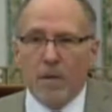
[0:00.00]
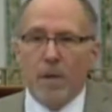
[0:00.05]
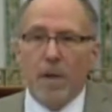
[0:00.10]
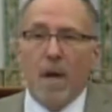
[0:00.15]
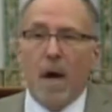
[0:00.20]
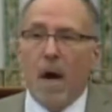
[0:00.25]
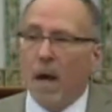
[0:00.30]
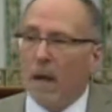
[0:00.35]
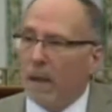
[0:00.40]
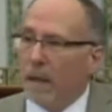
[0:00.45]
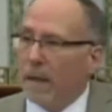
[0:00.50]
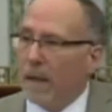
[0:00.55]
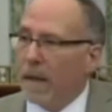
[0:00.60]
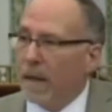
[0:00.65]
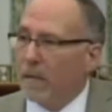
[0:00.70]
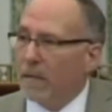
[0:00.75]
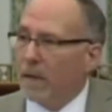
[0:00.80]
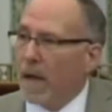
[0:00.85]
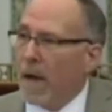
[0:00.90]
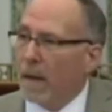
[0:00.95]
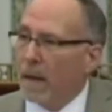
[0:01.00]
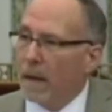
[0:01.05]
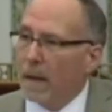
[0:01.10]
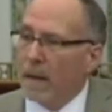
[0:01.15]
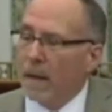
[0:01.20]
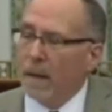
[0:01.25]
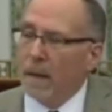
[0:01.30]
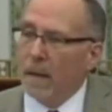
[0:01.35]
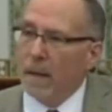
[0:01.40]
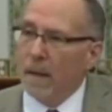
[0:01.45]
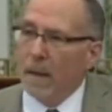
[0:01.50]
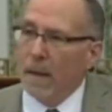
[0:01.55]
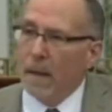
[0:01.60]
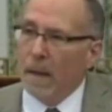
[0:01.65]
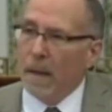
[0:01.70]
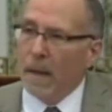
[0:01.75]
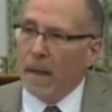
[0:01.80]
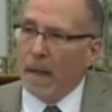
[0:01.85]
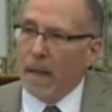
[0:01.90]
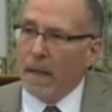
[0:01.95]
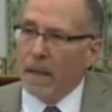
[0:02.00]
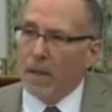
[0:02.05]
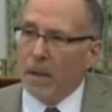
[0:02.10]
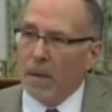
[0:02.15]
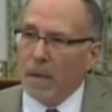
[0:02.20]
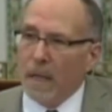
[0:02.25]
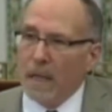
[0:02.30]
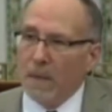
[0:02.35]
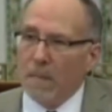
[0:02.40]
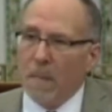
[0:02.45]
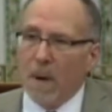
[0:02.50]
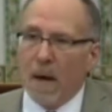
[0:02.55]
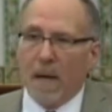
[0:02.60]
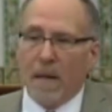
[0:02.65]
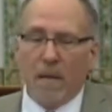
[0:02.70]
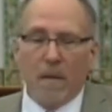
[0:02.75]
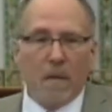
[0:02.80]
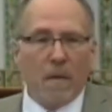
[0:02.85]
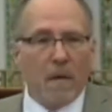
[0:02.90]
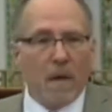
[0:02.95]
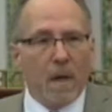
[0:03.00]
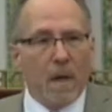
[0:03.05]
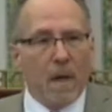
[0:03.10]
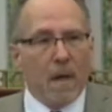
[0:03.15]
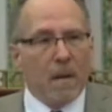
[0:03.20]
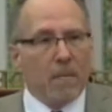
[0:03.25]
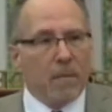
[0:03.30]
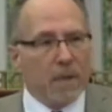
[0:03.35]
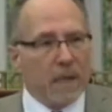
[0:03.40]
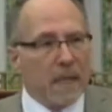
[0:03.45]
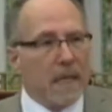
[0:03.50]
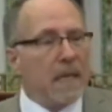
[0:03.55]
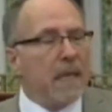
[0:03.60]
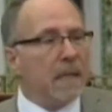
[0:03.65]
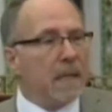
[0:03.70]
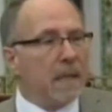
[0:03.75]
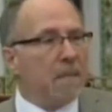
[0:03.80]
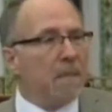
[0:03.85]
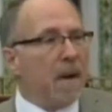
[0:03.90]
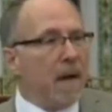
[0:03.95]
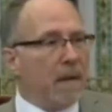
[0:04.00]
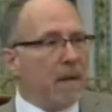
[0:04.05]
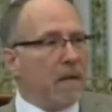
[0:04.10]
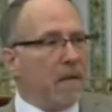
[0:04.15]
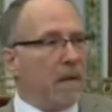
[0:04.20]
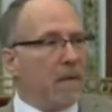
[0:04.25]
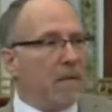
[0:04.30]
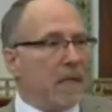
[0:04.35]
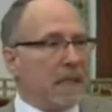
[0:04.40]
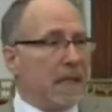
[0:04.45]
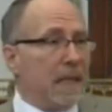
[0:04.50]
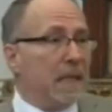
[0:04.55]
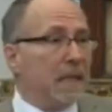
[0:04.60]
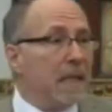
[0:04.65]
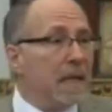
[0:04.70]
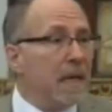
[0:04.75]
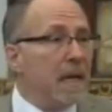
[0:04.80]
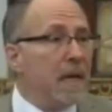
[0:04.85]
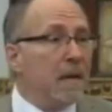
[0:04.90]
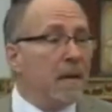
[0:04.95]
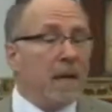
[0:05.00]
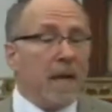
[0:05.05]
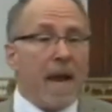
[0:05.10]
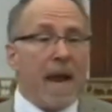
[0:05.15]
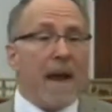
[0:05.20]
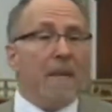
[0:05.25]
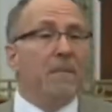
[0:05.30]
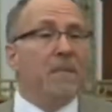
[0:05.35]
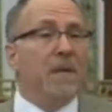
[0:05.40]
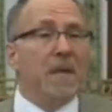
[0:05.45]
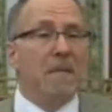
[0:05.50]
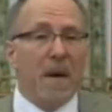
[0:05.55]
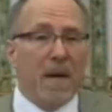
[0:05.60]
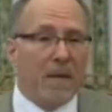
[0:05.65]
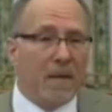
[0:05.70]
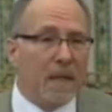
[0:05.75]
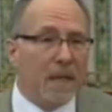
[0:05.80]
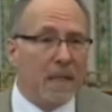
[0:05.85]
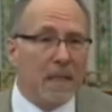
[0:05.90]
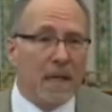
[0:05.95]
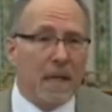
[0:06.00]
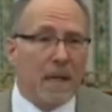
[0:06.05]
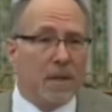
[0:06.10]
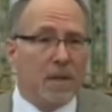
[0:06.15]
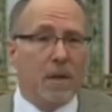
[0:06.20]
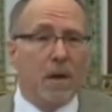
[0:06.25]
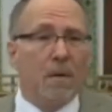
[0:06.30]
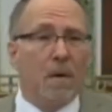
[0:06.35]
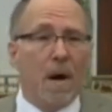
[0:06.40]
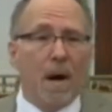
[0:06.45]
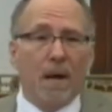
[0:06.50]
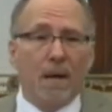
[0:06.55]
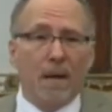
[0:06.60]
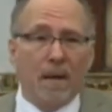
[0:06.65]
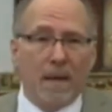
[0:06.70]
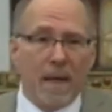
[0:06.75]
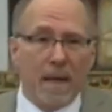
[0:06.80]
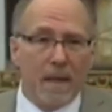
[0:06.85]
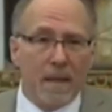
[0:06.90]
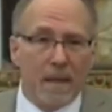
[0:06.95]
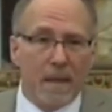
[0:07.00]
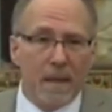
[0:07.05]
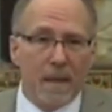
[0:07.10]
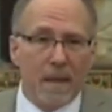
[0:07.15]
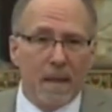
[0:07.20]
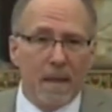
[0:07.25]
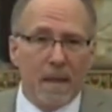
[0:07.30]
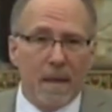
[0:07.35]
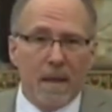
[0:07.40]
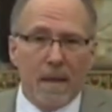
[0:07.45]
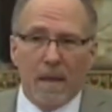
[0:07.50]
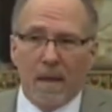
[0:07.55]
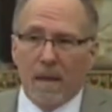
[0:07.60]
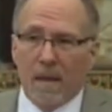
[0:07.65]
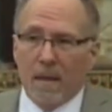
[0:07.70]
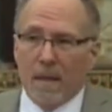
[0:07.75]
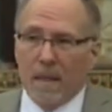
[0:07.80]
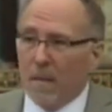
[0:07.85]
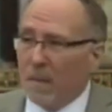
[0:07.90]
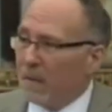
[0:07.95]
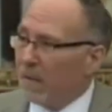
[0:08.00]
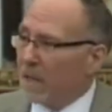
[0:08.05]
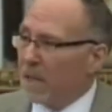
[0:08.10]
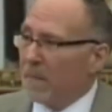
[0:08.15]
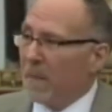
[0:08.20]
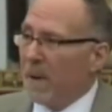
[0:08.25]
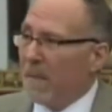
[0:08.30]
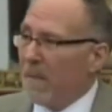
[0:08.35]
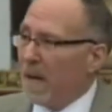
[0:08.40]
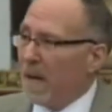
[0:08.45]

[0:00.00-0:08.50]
ancient holiday of Hanukkah. And so this month precedes a month that was considered the empty month because there's no holidays. Some of us